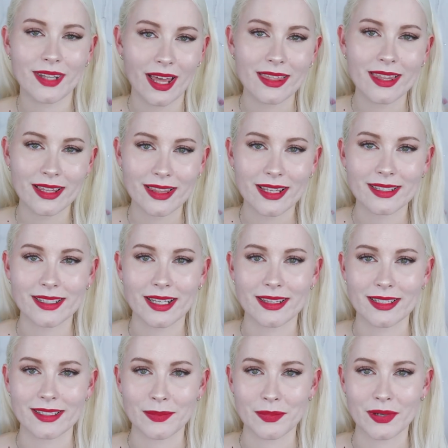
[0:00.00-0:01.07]
I think things like
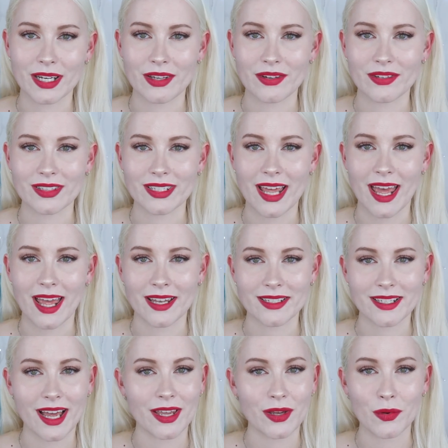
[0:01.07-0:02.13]
this are pretty good
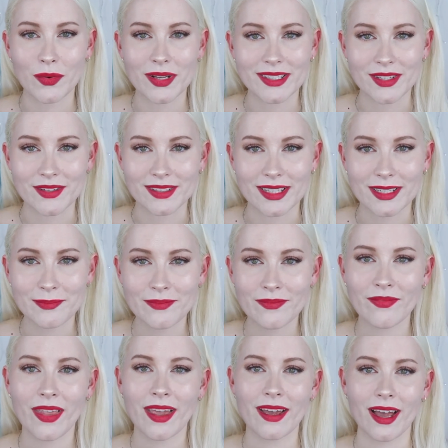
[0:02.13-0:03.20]
and I always use them.
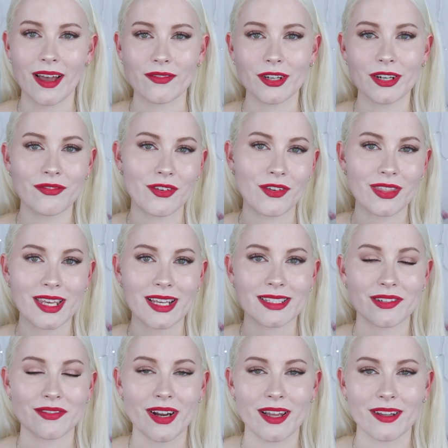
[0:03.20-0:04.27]
I've got a few
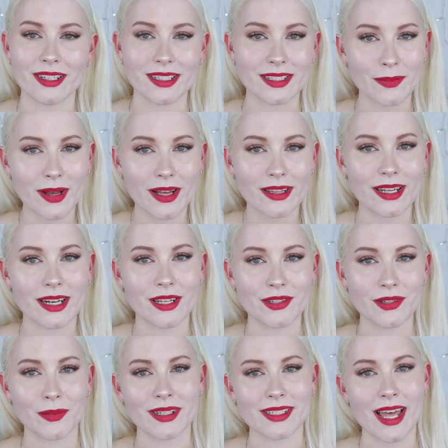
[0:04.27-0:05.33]
things around as well that I
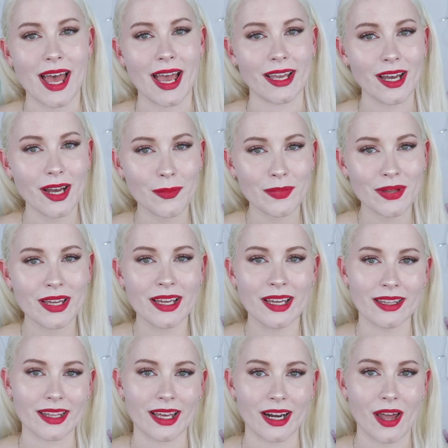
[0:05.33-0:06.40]
do want to hang up
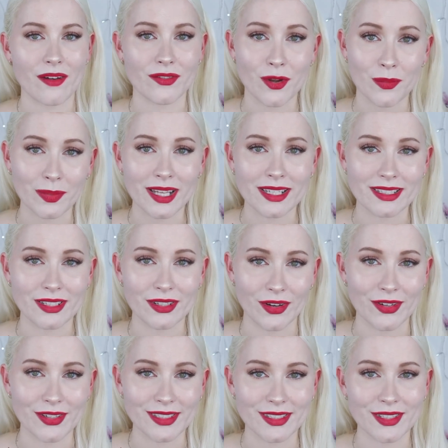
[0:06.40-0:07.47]
that have no place to
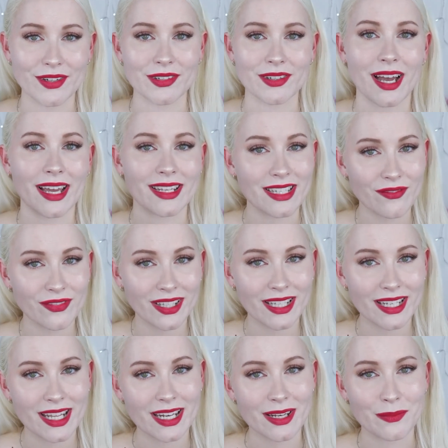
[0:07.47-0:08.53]
go, so I
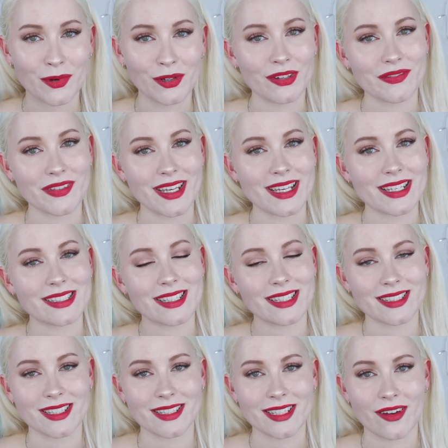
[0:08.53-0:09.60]
definitely needed more of these
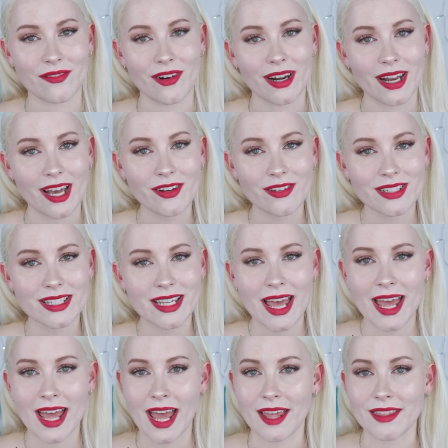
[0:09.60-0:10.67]
since I've run out,
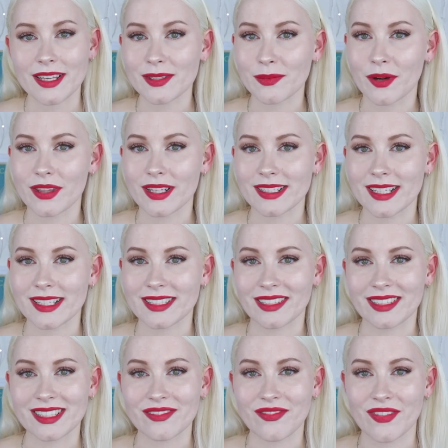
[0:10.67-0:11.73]
and these were only
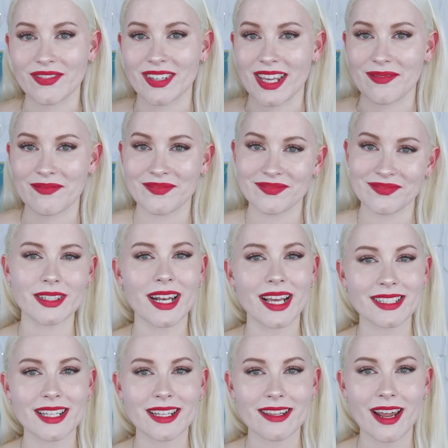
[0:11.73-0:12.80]
$6.50. The
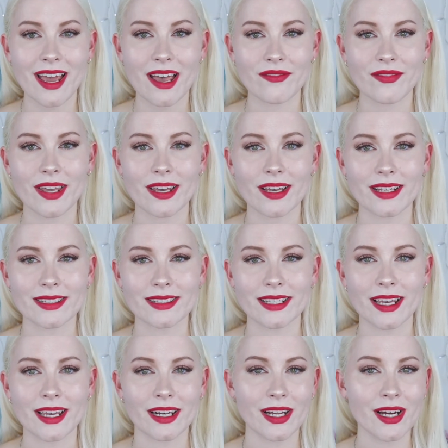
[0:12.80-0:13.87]
next thing that I have here is
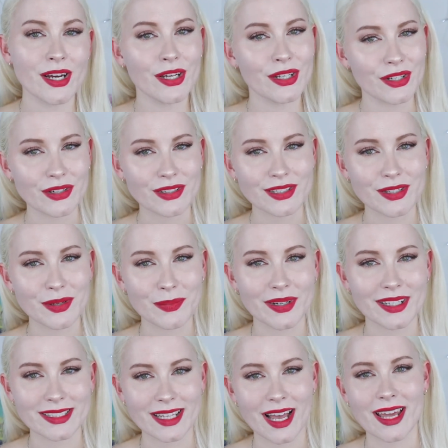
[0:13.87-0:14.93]
again not super
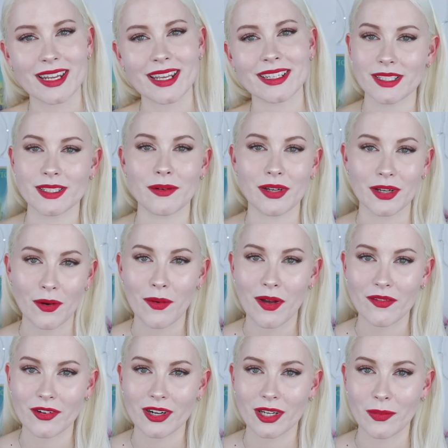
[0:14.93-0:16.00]
exciting, so I'll go
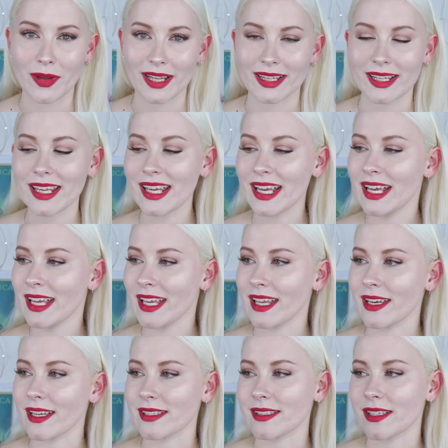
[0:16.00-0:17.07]
over it quickly.
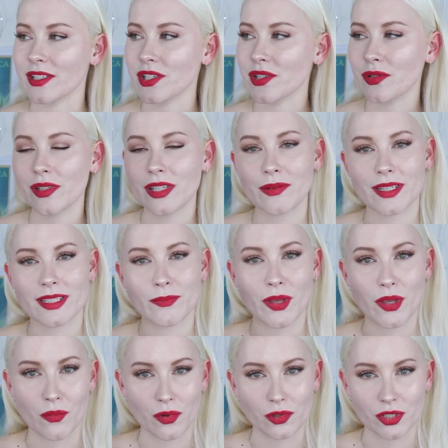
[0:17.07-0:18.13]
It is a dual
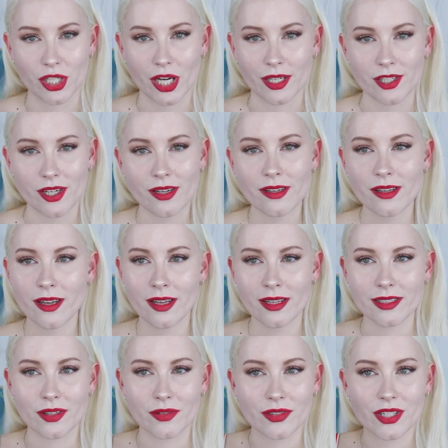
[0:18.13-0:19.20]
USB wall charger,
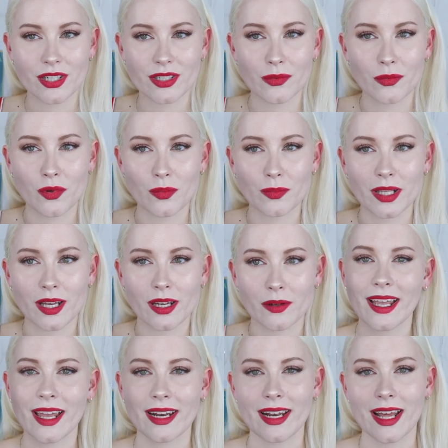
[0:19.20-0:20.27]
so it's just a wall
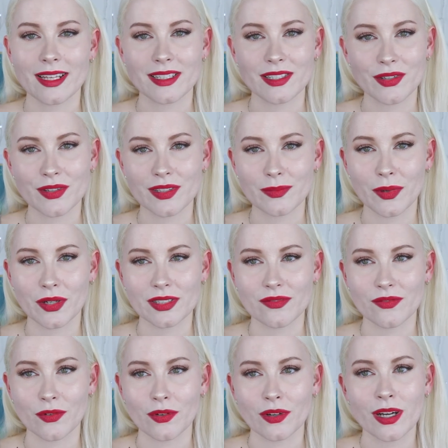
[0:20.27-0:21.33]
plug and it has 2 spots
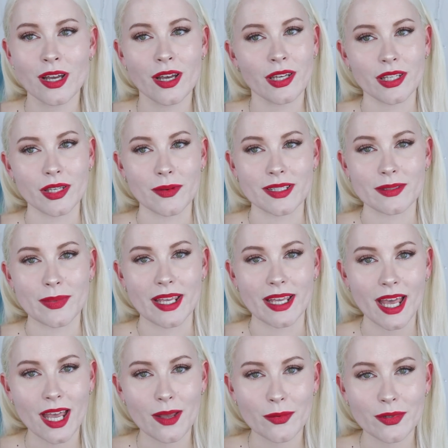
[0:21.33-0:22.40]
for USB
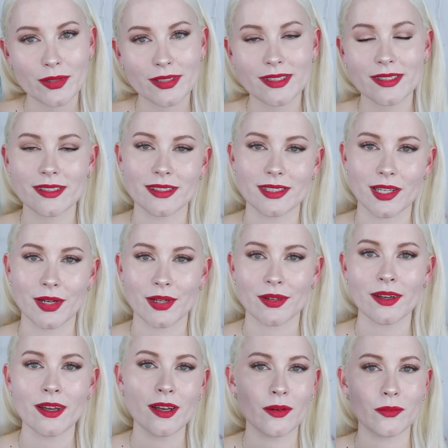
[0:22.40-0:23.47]
cables,
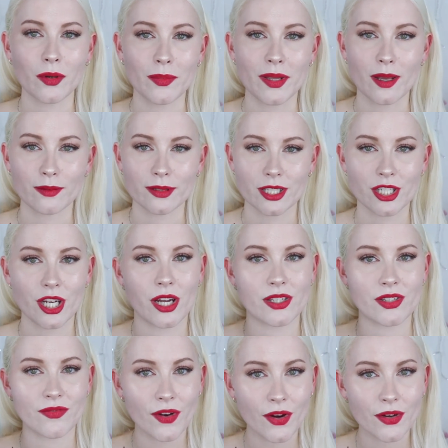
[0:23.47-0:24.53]
so we'll be able to
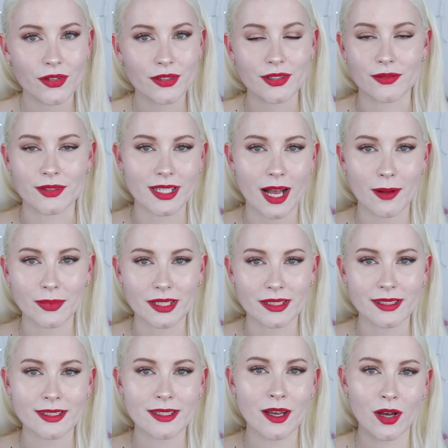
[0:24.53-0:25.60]
charge phones or
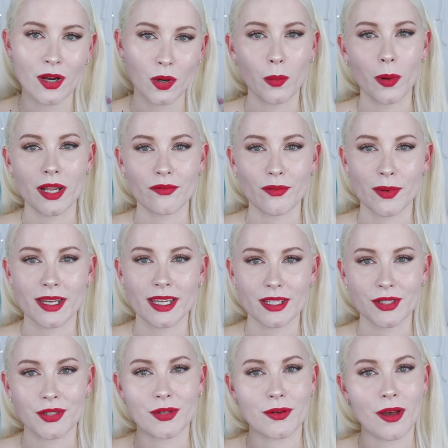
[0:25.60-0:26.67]
tablets or whatever we
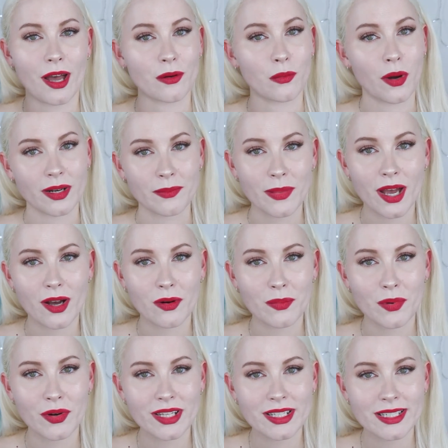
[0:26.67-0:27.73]
need to at one power
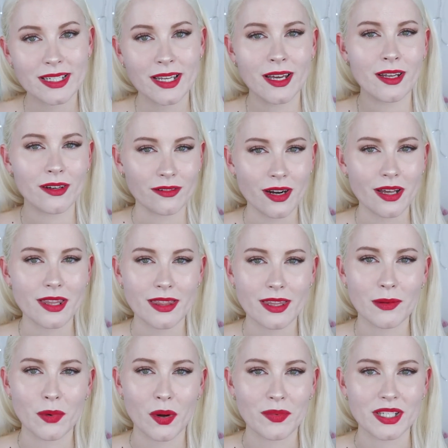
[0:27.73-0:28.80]
point, rather
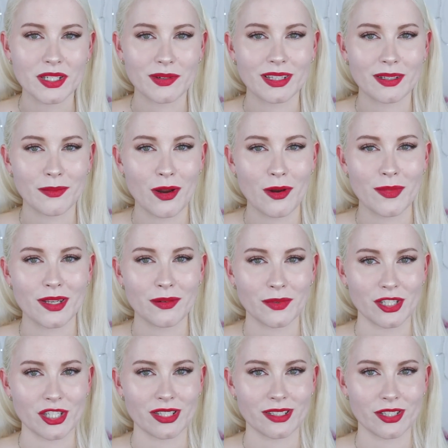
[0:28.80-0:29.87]
than what we do at the moment,
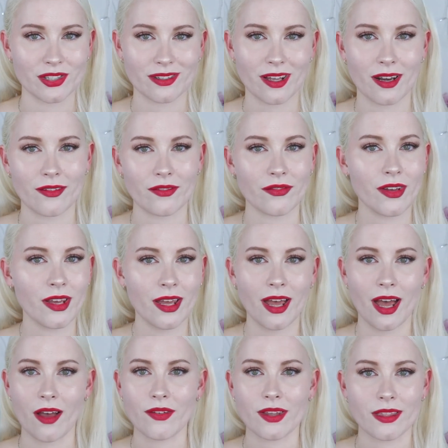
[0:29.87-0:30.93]
which is just kind of
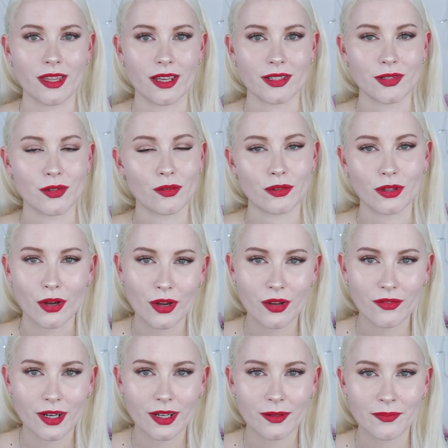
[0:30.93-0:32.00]
having things all
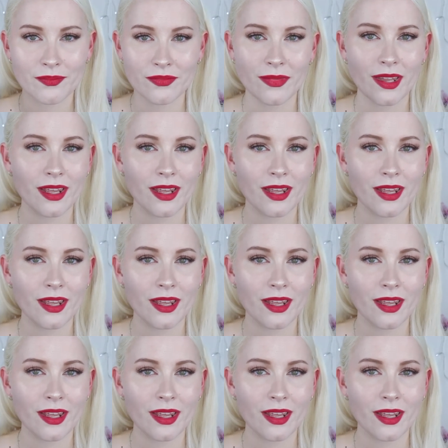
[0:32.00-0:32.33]
over.